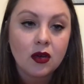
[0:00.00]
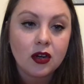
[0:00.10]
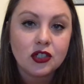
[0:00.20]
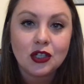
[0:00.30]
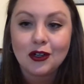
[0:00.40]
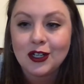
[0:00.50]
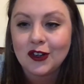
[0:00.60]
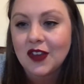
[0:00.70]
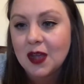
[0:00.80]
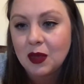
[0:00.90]
children,
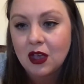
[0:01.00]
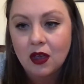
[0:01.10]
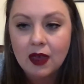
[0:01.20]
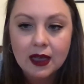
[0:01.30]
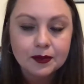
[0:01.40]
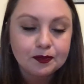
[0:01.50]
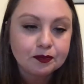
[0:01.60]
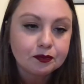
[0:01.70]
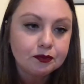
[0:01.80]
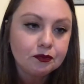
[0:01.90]
your family, all that.
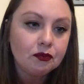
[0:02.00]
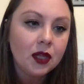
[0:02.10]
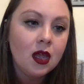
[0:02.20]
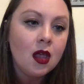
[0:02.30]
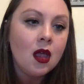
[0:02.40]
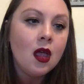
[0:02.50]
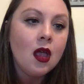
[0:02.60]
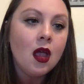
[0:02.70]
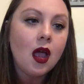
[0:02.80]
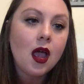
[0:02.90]

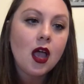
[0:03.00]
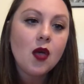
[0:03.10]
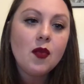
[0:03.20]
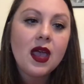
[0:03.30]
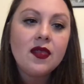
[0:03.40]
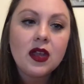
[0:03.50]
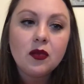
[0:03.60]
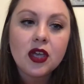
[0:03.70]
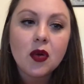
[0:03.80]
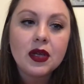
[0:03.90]
And then
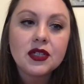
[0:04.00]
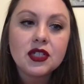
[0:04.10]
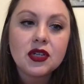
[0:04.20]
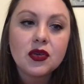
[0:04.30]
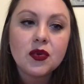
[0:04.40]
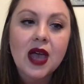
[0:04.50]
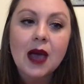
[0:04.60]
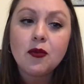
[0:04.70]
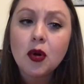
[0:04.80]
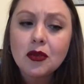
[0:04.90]
we go into the
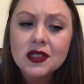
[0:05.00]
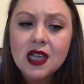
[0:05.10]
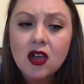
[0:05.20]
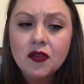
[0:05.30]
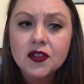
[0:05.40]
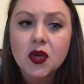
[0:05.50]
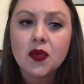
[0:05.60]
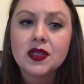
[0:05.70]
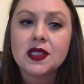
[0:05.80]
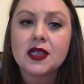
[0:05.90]
abnormal self. So
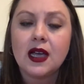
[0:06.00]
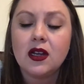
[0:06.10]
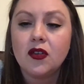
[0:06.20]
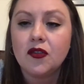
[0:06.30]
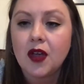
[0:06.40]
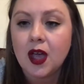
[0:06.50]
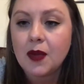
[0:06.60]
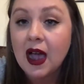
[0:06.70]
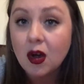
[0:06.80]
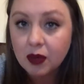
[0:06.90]
this is kind of
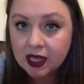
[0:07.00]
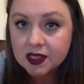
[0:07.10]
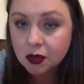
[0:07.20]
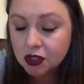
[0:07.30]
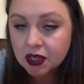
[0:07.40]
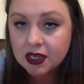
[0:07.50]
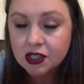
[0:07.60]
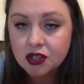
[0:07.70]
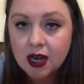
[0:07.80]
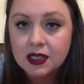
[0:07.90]
how we socially
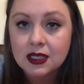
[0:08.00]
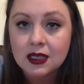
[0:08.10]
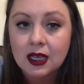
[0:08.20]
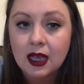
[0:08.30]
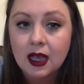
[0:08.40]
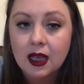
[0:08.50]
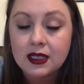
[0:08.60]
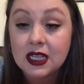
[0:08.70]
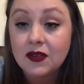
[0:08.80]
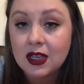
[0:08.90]
construct the
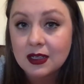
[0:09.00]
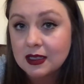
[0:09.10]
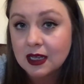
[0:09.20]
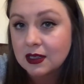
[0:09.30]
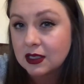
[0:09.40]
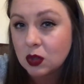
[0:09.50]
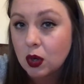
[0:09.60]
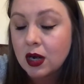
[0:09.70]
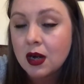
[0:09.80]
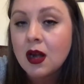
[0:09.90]
deviance and
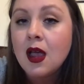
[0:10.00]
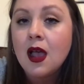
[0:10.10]
disorder.